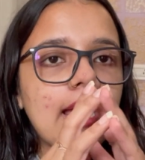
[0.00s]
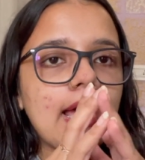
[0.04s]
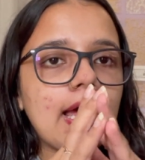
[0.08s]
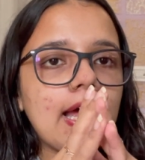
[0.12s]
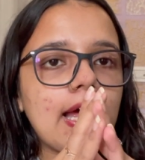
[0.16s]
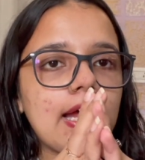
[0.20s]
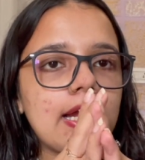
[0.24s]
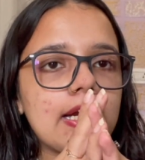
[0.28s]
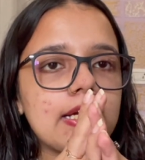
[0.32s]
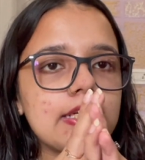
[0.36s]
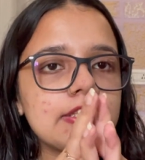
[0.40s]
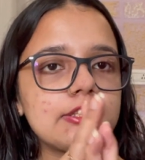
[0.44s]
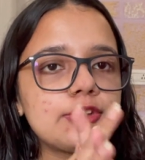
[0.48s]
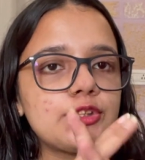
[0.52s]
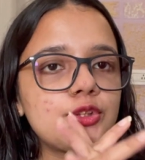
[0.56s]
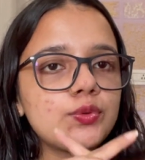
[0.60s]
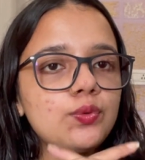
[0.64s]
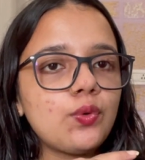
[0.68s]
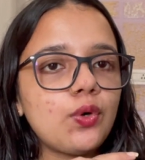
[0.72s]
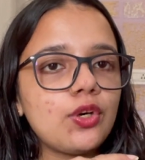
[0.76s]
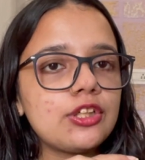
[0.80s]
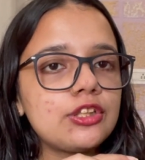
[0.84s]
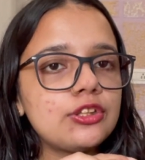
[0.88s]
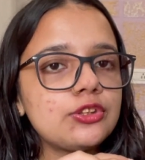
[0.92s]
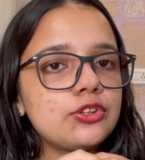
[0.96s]
and
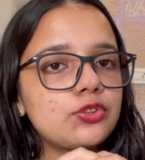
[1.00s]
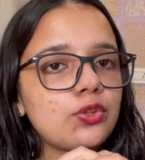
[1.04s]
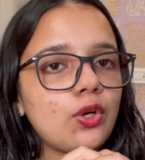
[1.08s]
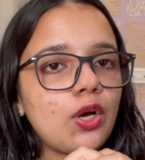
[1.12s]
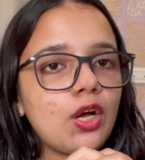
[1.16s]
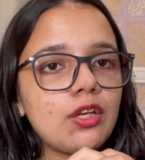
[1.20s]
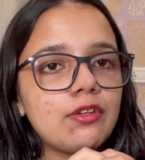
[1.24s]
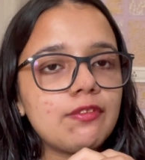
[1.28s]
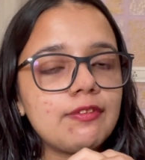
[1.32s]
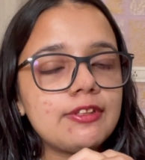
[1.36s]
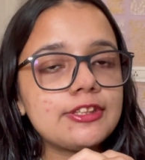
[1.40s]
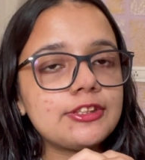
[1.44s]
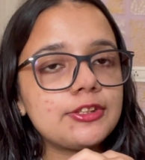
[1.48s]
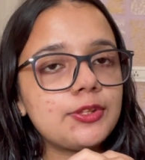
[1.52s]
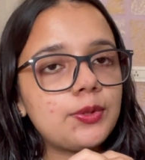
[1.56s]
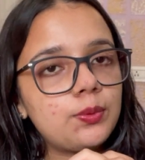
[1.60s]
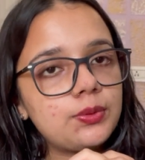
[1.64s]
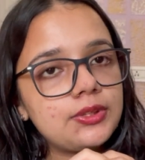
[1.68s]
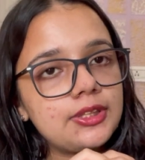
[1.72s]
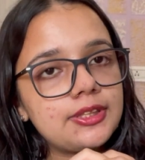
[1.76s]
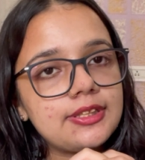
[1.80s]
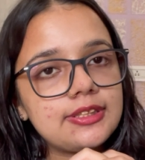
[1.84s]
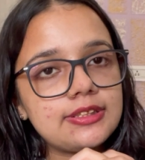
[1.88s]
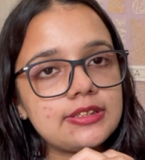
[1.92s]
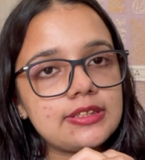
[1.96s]
you want to solve it
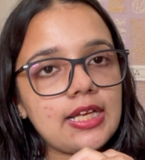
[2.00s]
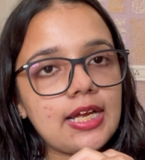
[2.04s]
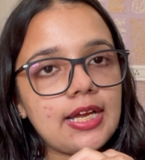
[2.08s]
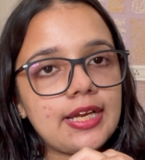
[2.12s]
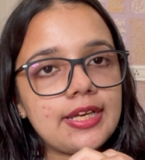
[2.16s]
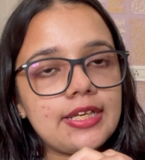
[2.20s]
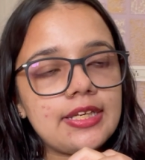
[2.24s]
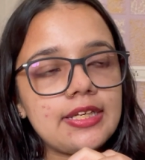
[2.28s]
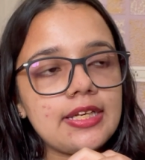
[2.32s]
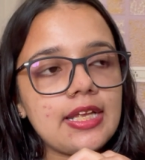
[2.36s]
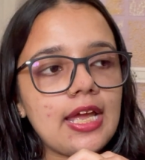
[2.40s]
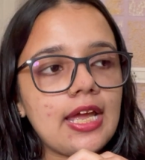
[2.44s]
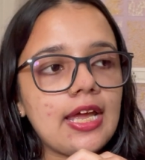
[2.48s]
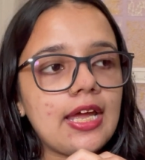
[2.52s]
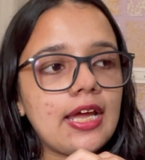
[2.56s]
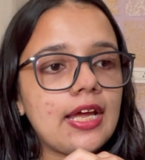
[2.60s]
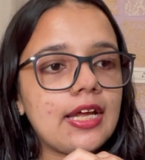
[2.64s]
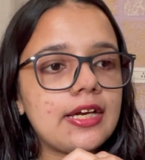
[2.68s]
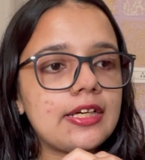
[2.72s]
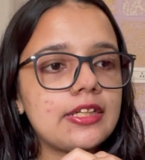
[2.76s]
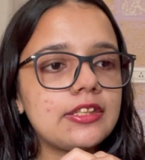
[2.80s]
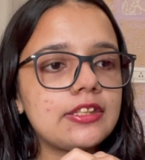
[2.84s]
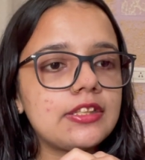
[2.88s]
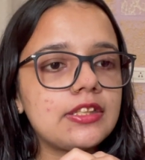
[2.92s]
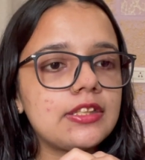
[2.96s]
through the design
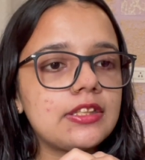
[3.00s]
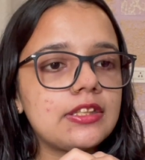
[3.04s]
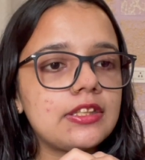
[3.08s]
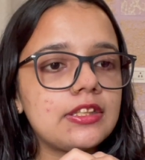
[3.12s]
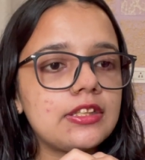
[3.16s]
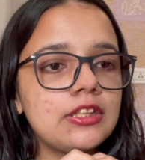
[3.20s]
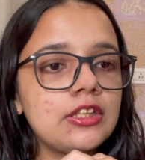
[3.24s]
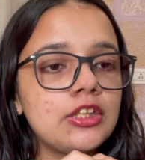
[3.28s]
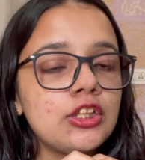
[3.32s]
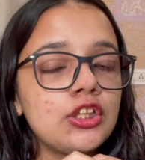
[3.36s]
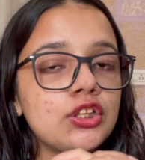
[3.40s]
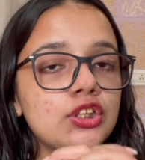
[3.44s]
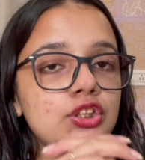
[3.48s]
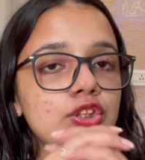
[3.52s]
and uh,